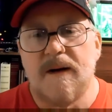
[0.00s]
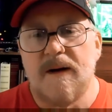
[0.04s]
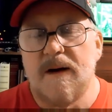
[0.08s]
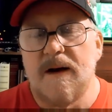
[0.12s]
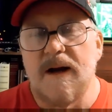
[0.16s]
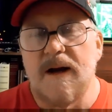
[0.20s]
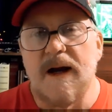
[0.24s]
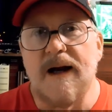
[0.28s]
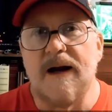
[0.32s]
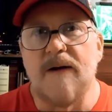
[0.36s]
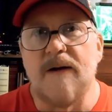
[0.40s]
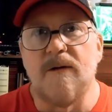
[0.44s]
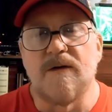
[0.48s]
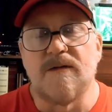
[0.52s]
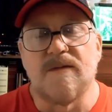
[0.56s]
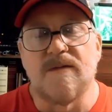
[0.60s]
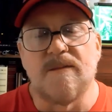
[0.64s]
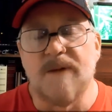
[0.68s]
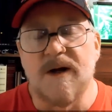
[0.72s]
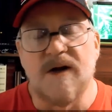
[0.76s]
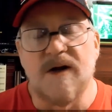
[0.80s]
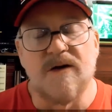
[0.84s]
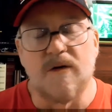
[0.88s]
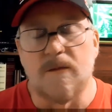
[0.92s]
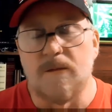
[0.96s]
and it was
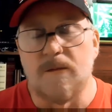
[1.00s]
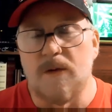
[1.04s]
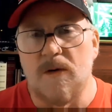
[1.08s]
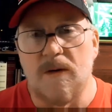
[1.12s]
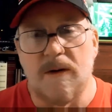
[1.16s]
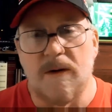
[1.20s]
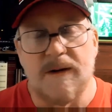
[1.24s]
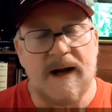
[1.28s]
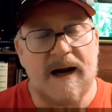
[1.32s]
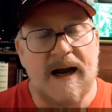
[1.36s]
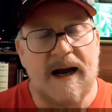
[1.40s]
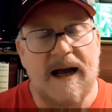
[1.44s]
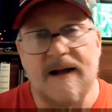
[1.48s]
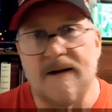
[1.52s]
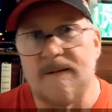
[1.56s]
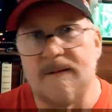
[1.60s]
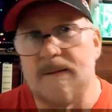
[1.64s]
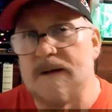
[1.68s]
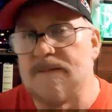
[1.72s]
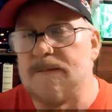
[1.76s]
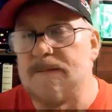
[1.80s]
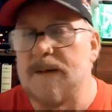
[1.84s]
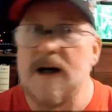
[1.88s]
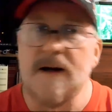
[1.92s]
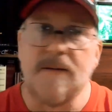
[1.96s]
miserable. And then I had my
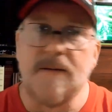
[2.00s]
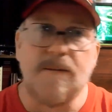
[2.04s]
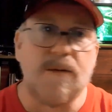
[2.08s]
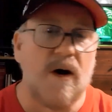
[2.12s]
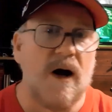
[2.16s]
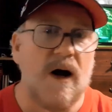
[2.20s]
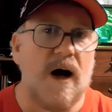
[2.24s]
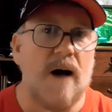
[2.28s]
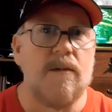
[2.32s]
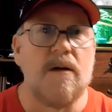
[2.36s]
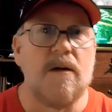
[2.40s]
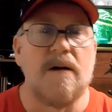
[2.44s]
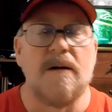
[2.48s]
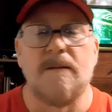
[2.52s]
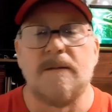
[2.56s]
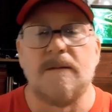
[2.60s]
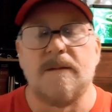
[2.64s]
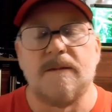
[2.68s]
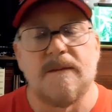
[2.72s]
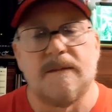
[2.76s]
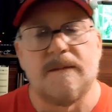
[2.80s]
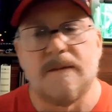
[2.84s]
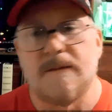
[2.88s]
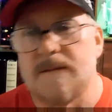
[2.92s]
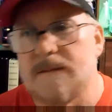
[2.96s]
butt problem,
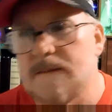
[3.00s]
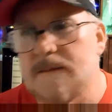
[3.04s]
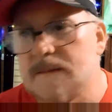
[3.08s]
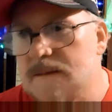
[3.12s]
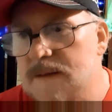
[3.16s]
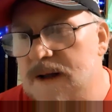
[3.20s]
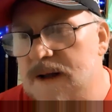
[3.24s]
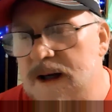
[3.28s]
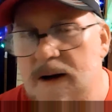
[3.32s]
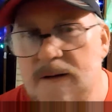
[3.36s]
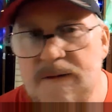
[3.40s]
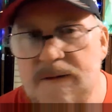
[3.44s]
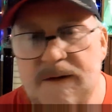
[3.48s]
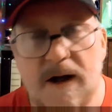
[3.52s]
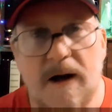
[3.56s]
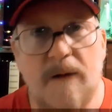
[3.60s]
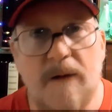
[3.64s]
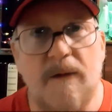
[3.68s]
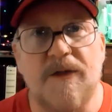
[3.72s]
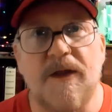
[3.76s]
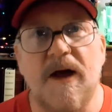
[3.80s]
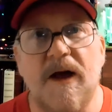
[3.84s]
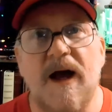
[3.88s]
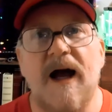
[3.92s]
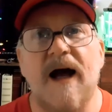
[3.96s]
dealing
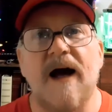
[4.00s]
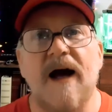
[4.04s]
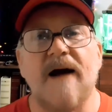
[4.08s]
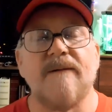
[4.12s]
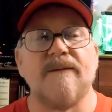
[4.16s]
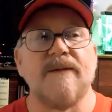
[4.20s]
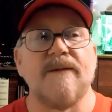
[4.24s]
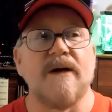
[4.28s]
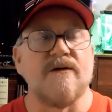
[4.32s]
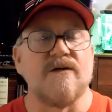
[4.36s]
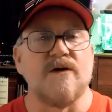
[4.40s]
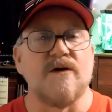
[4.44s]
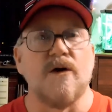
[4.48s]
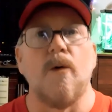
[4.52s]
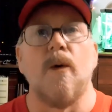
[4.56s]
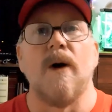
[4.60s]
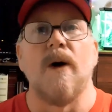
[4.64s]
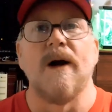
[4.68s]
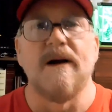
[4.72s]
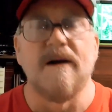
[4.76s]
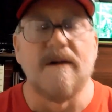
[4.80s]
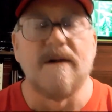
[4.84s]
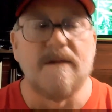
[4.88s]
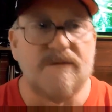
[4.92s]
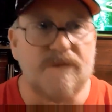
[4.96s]
with that. I was still
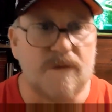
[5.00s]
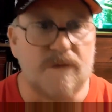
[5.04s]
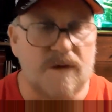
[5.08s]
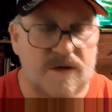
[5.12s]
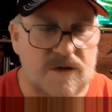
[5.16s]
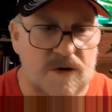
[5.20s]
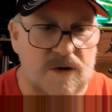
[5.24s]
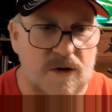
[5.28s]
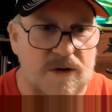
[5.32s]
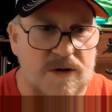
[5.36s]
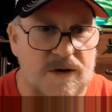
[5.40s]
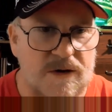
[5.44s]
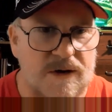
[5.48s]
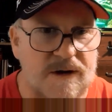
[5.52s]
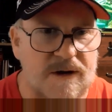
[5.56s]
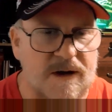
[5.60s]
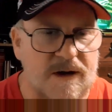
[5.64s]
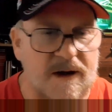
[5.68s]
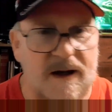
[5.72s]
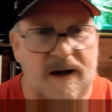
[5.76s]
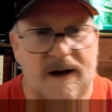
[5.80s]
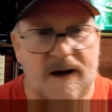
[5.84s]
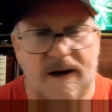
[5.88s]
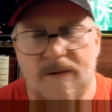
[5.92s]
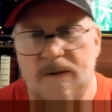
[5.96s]
waiting for the surgery
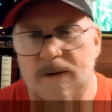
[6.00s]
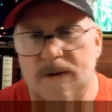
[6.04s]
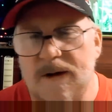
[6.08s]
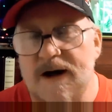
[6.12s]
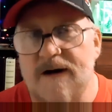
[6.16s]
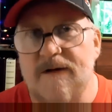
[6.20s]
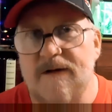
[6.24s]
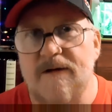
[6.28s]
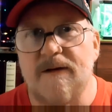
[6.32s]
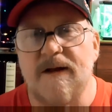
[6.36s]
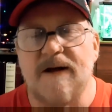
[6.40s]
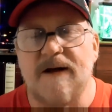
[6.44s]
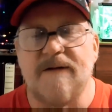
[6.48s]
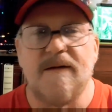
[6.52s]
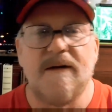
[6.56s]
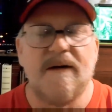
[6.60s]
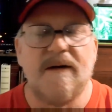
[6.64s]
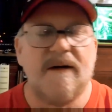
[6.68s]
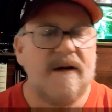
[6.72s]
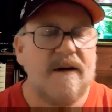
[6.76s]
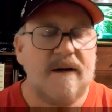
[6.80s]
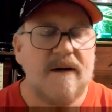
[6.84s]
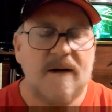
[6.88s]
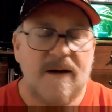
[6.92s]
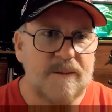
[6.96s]
thing and whatever.
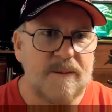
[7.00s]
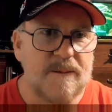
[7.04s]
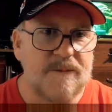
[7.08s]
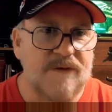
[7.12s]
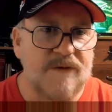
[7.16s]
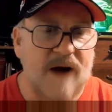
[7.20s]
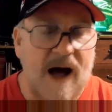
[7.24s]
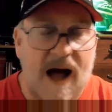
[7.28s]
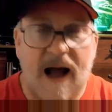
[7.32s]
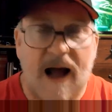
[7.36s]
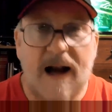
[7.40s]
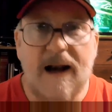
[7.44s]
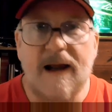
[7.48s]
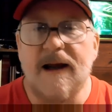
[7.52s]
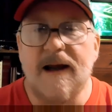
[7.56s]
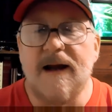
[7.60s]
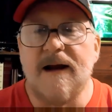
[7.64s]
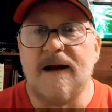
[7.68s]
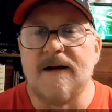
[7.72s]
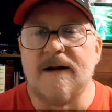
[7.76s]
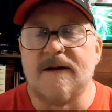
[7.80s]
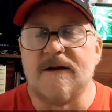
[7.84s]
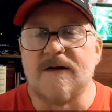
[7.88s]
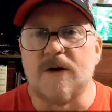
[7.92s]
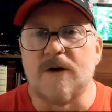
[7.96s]
Finally
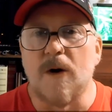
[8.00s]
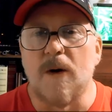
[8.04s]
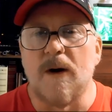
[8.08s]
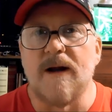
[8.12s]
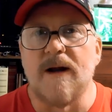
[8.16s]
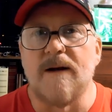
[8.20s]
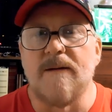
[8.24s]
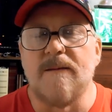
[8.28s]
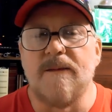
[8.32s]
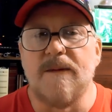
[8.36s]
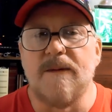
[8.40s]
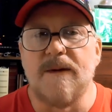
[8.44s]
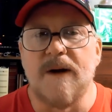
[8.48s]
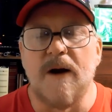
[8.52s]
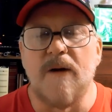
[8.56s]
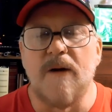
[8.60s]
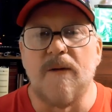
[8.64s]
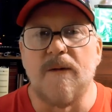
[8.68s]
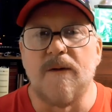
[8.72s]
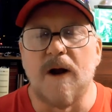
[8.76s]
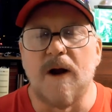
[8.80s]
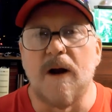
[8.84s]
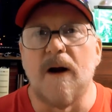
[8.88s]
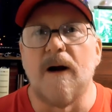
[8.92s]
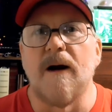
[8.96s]
it started,
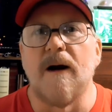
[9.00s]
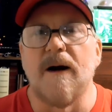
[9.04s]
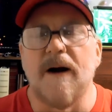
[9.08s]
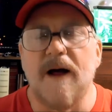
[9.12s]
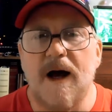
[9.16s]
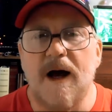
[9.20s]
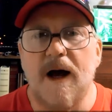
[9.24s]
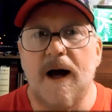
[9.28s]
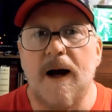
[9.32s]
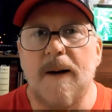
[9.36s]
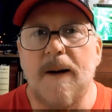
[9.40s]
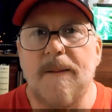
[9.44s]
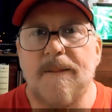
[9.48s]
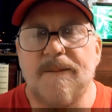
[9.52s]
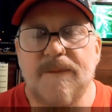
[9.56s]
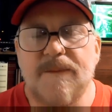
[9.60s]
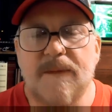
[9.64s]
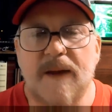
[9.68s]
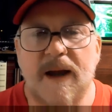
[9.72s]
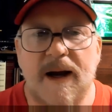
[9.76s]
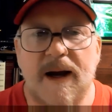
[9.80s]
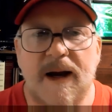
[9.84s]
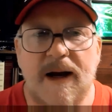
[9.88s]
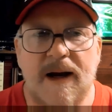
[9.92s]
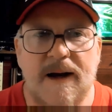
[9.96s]
clearing up,
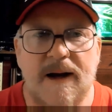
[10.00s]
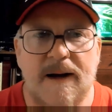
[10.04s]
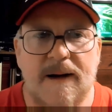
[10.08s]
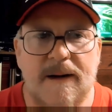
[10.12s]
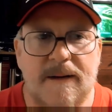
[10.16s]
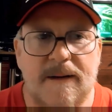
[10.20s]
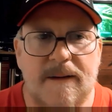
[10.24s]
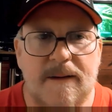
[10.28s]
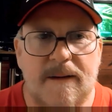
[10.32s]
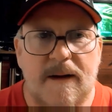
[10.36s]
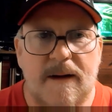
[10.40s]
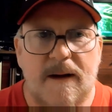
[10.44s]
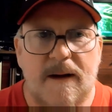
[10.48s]
and